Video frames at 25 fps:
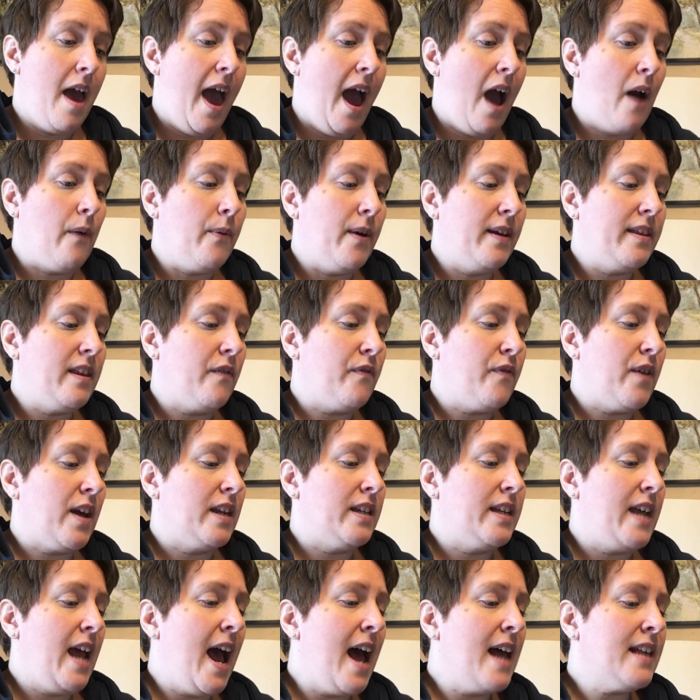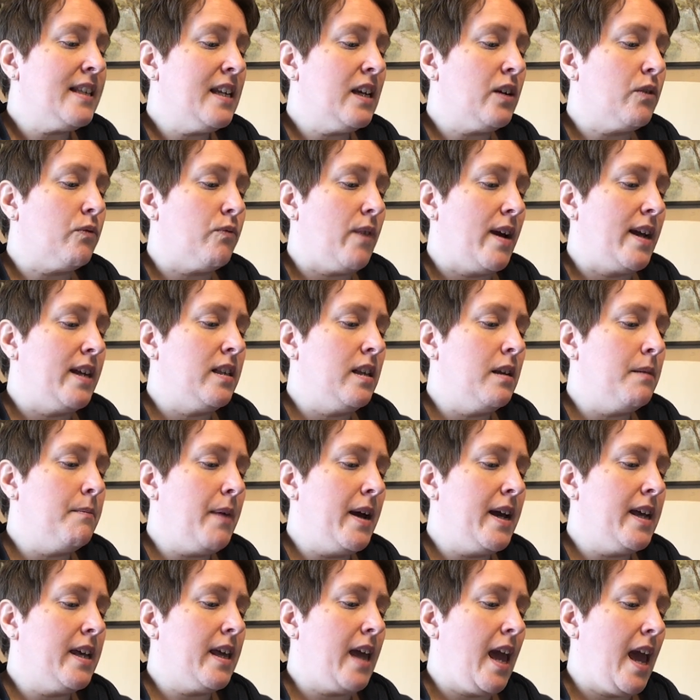And when the fantastic racing
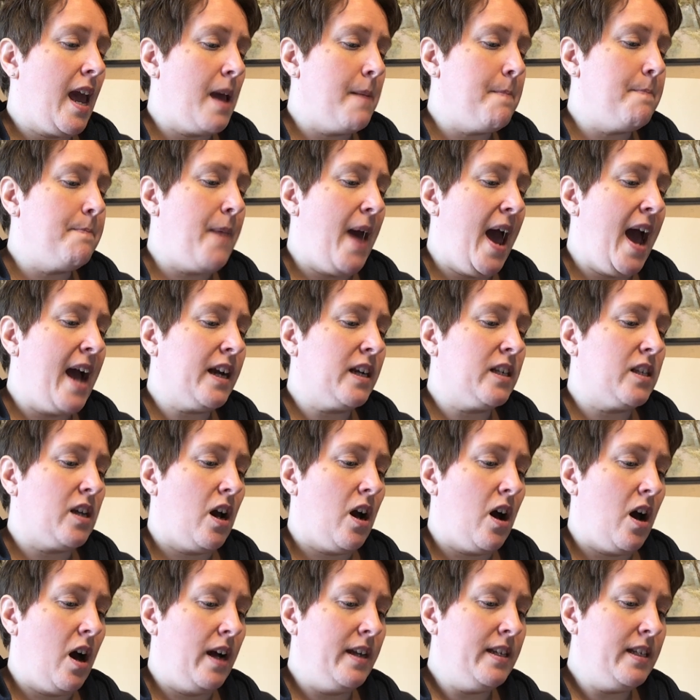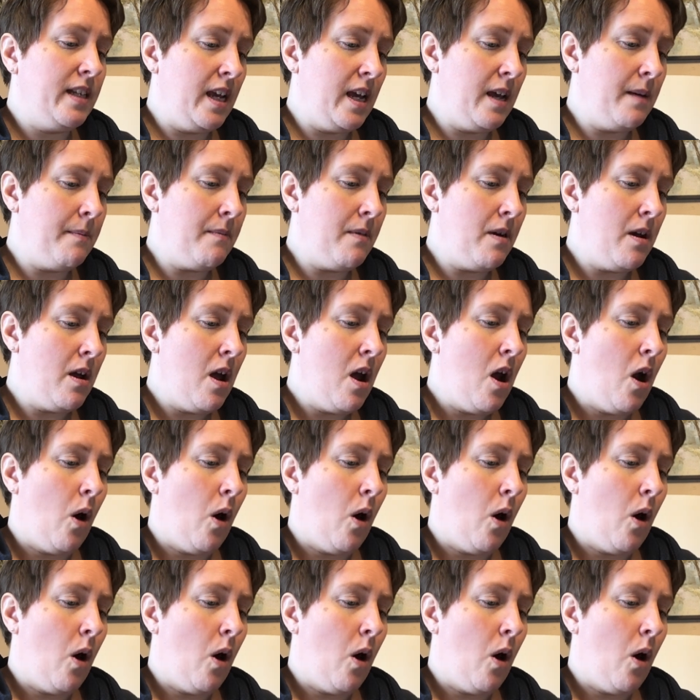bike came back to haunt him,